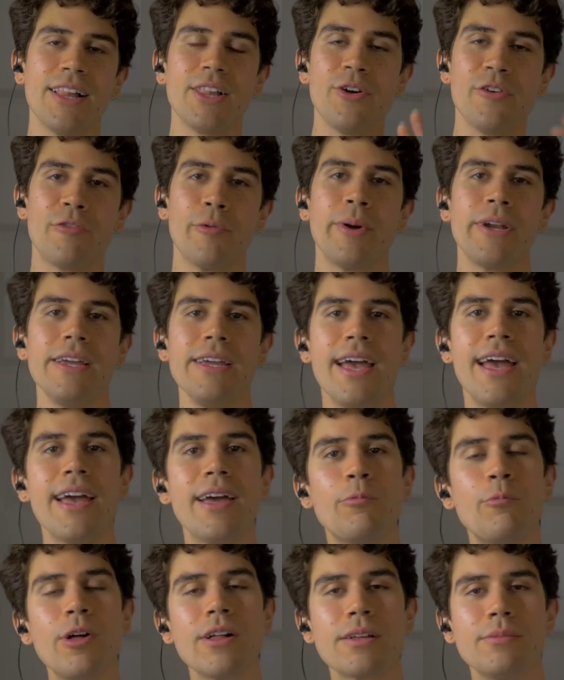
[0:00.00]
Hello,
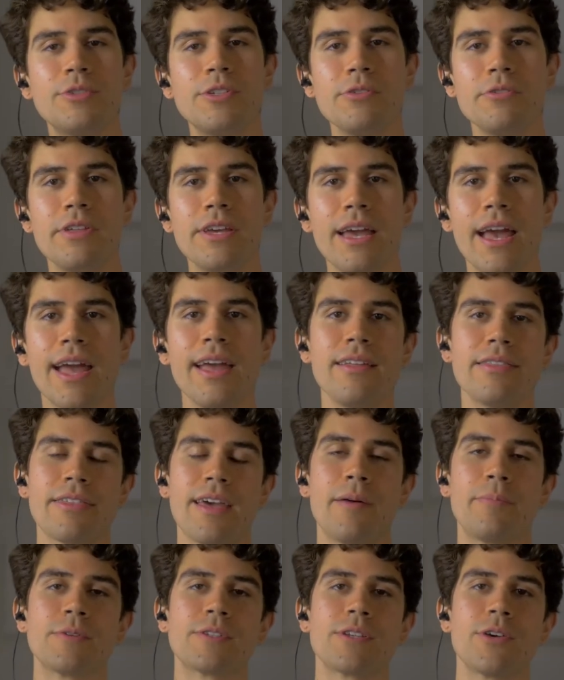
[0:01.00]
everybody, and welcome to the
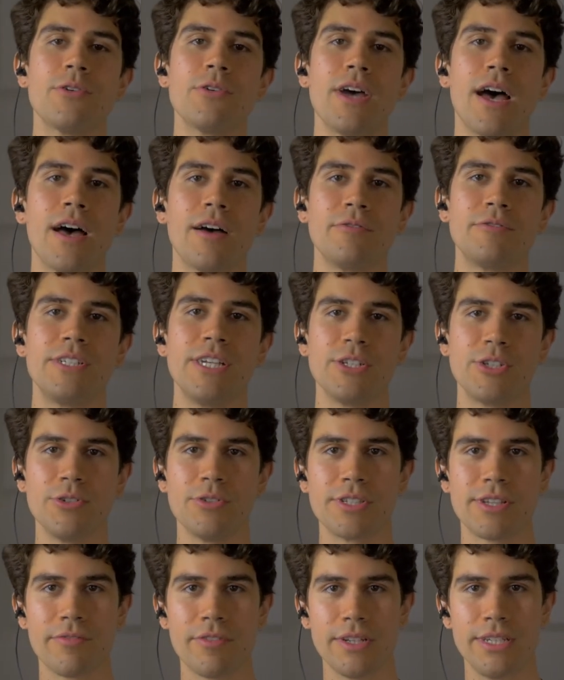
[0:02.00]
eighth episode of
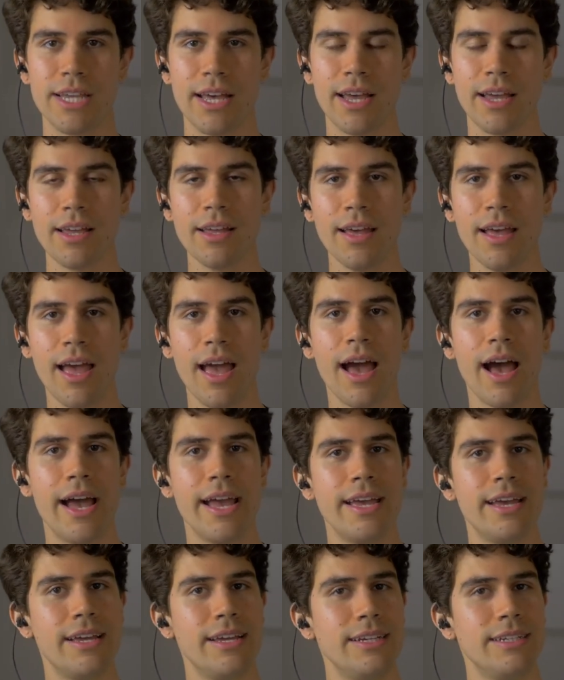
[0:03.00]
Tissues of the Day,
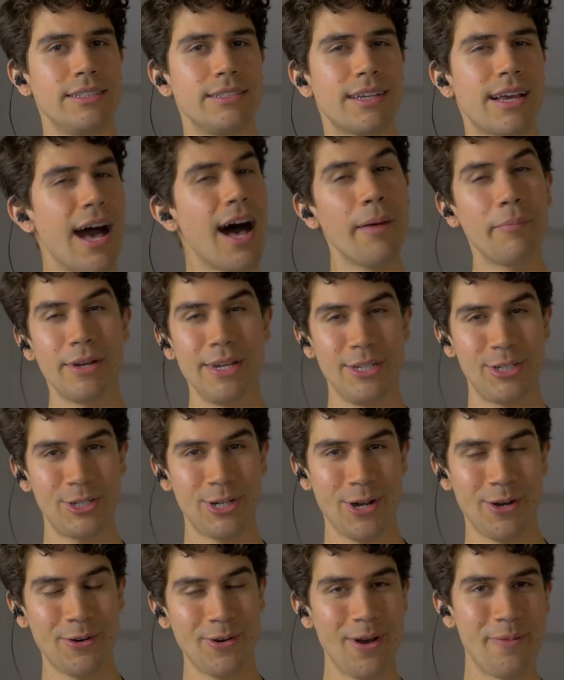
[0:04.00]
a
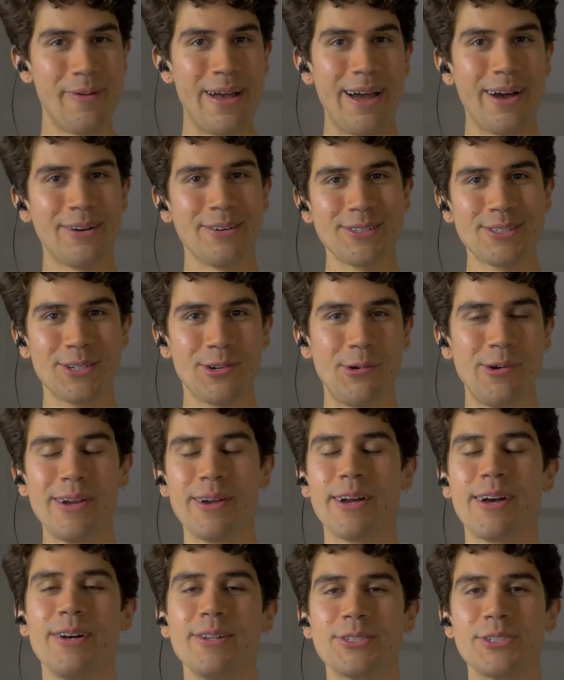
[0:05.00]
comedy show about
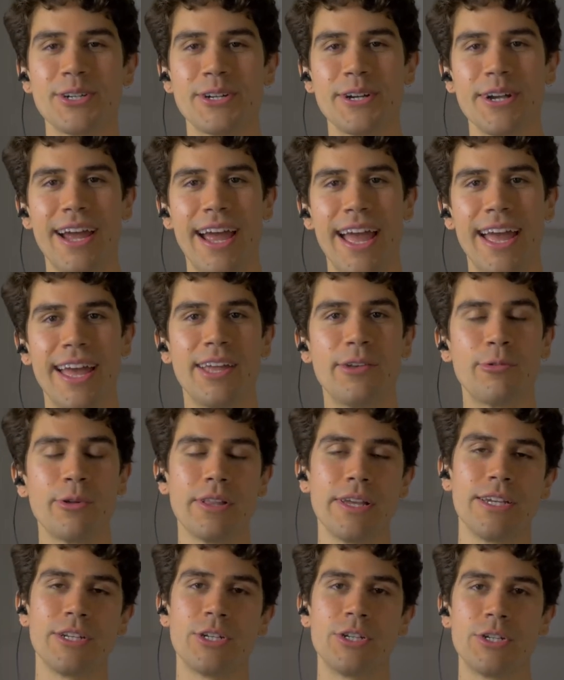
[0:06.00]
queer culture
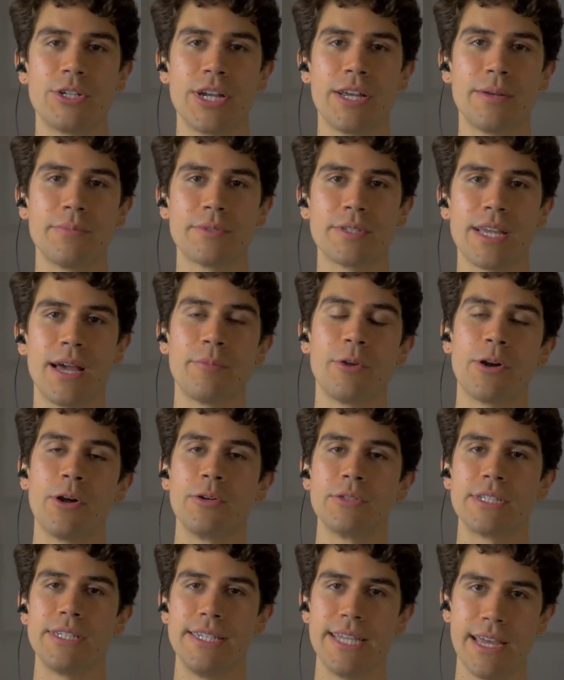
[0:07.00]
and relationships. I'm
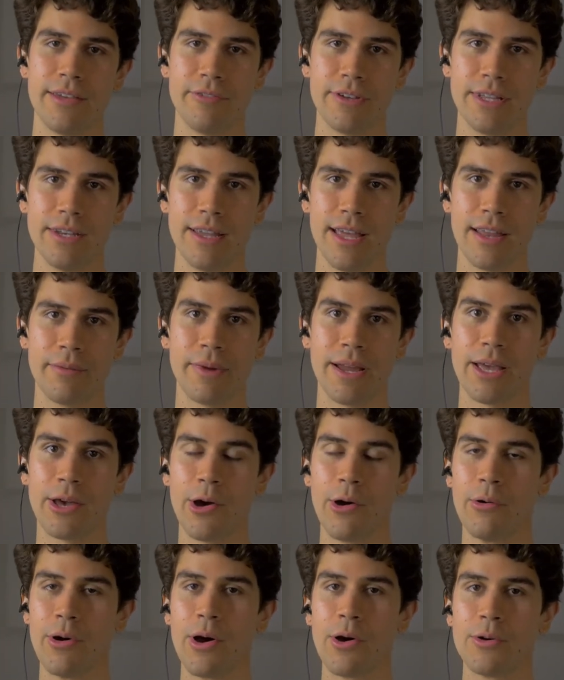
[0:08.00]
your host, David, and
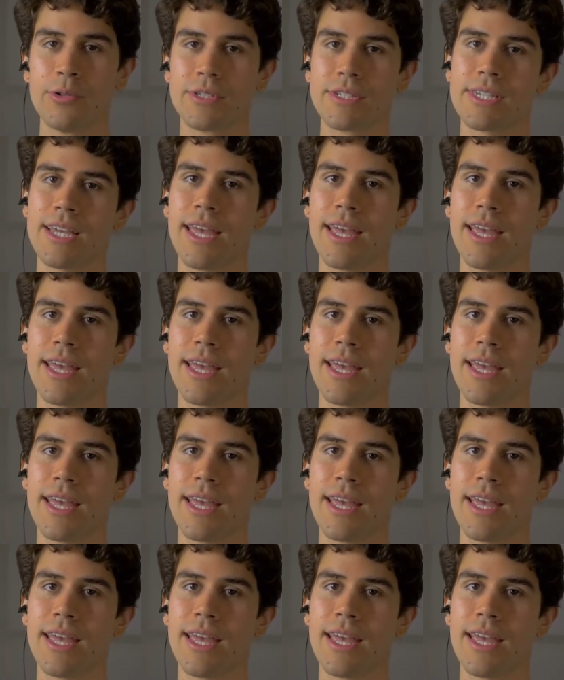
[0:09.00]
my co host